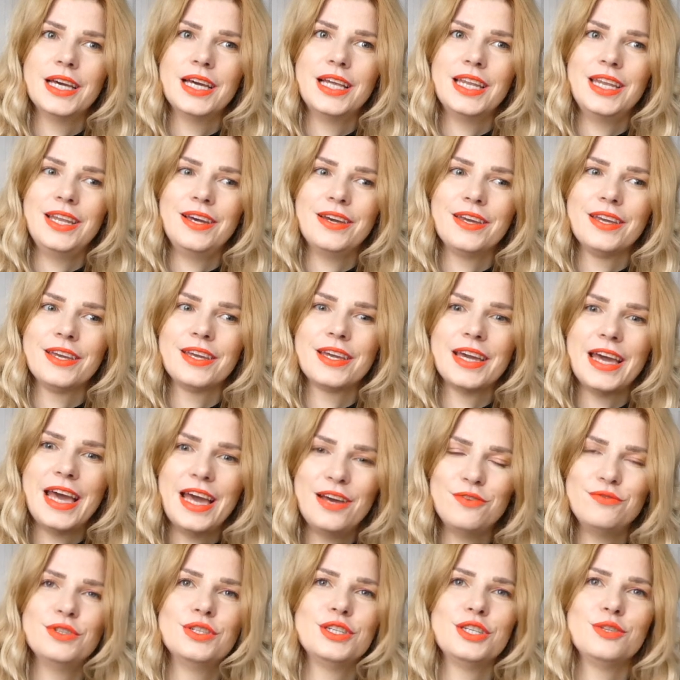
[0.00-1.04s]
like
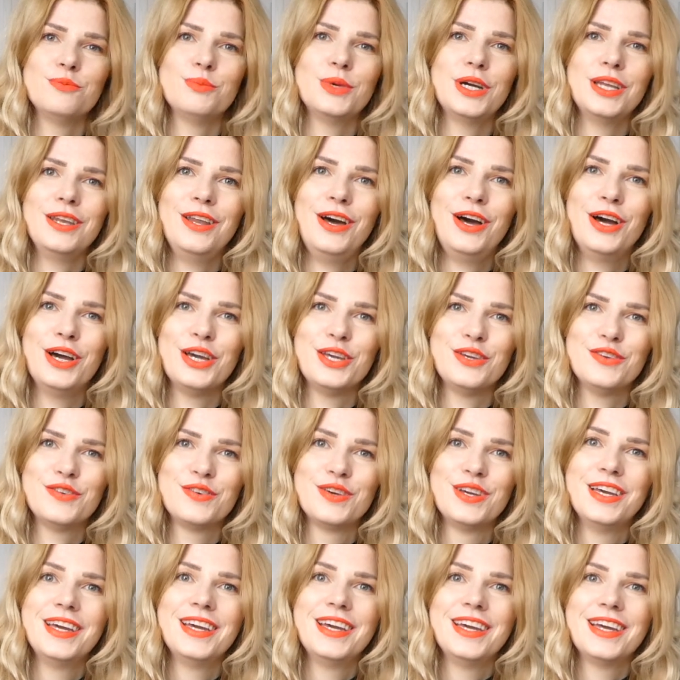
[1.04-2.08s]
ever in my life
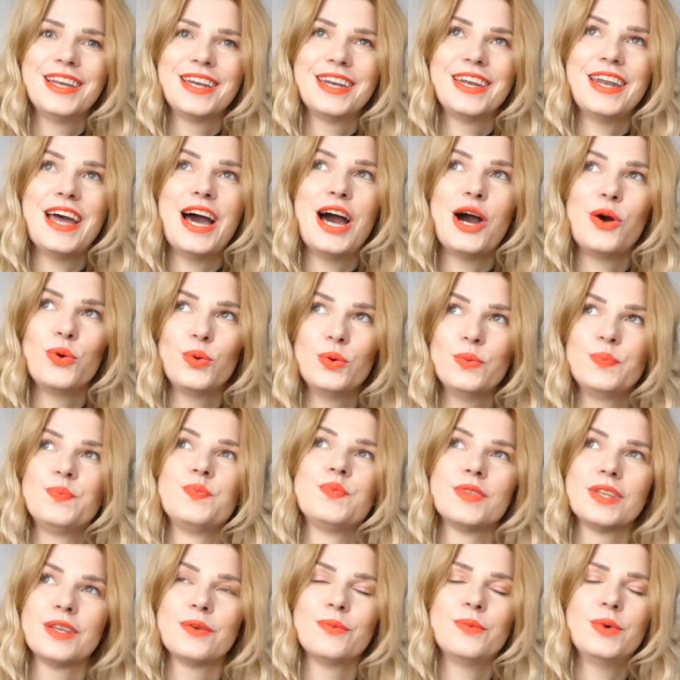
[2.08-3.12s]
now
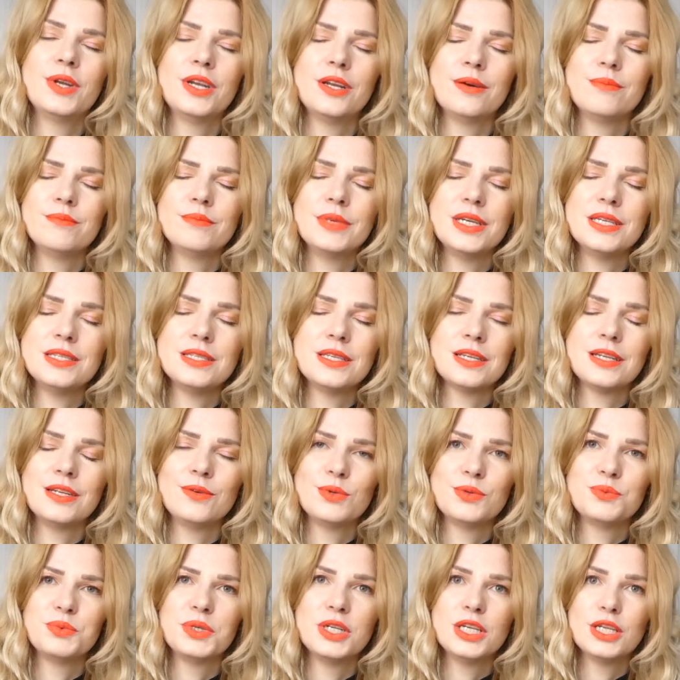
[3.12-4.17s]
when I'm basically
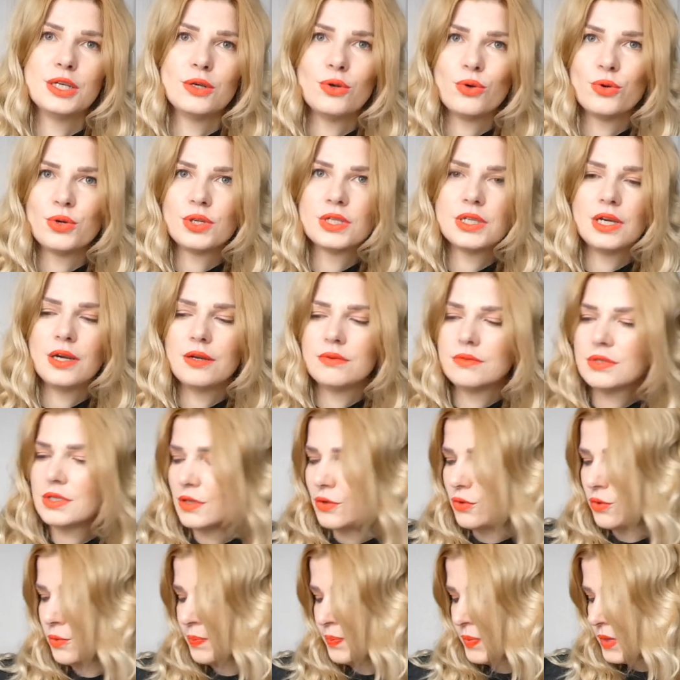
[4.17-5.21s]
when we're in lockdown.
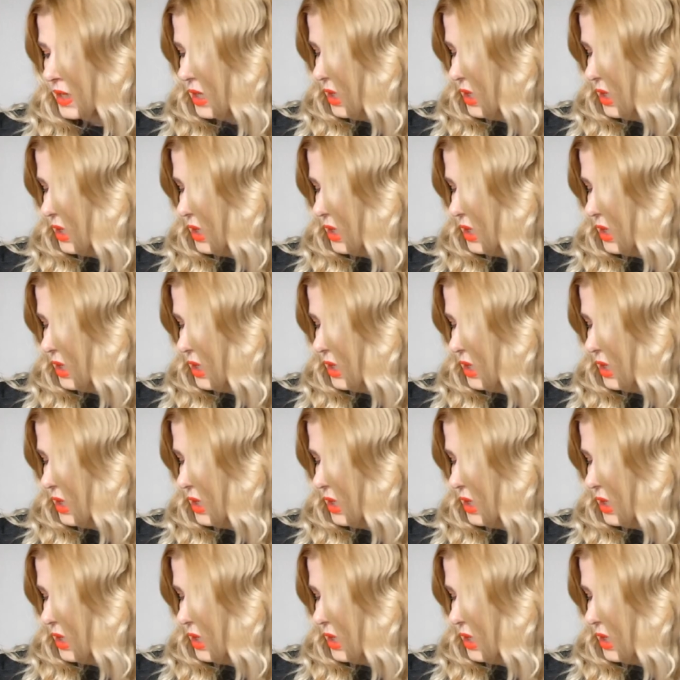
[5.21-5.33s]
So